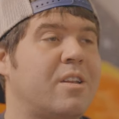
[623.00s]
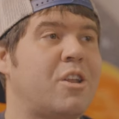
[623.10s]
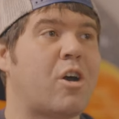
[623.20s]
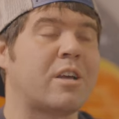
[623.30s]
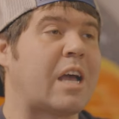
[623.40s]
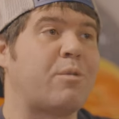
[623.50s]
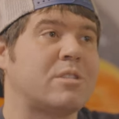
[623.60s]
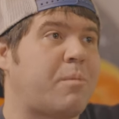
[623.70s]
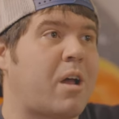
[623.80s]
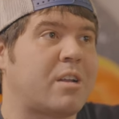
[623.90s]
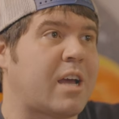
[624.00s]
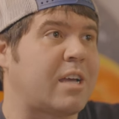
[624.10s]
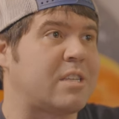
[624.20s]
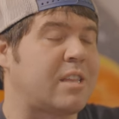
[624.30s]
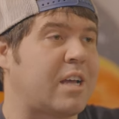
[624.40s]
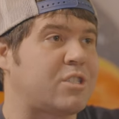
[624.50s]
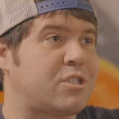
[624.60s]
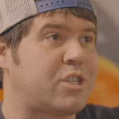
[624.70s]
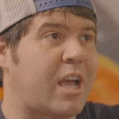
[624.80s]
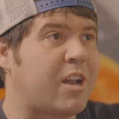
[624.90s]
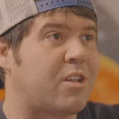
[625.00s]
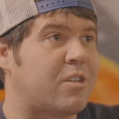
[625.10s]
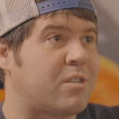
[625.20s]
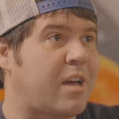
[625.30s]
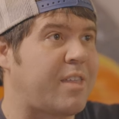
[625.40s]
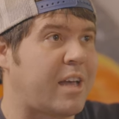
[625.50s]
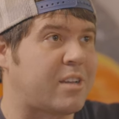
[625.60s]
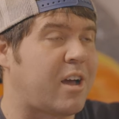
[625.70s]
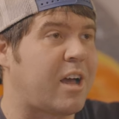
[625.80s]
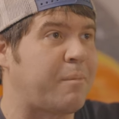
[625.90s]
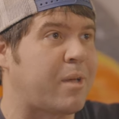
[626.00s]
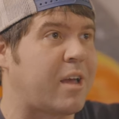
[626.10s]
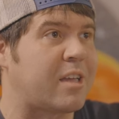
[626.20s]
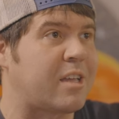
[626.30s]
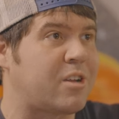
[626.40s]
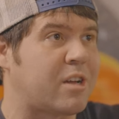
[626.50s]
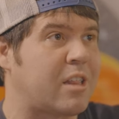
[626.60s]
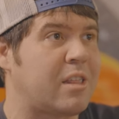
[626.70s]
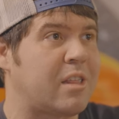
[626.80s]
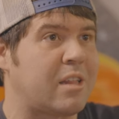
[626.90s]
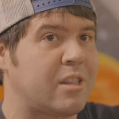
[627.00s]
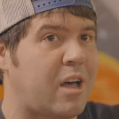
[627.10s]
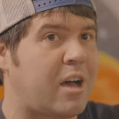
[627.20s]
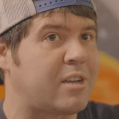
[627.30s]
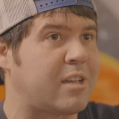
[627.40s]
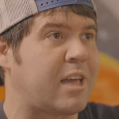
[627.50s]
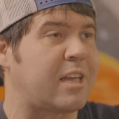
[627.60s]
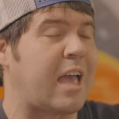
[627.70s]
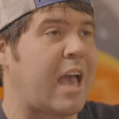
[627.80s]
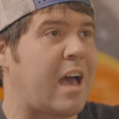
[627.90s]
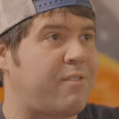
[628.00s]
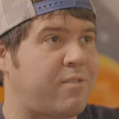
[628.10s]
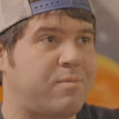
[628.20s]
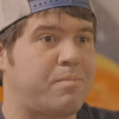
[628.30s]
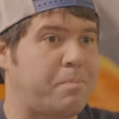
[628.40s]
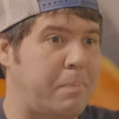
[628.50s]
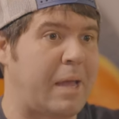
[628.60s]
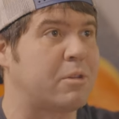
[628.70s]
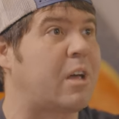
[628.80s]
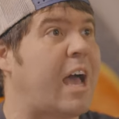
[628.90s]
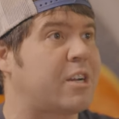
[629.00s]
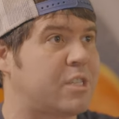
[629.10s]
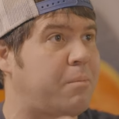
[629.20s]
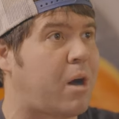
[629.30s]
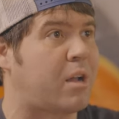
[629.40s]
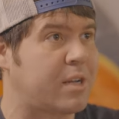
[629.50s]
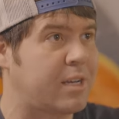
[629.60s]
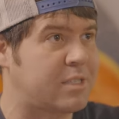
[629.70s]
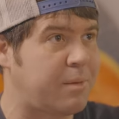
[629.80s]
was no? Because this... I wasn't monetizing that channel at that time. Like it took a, a lot to like have be able to actually monetize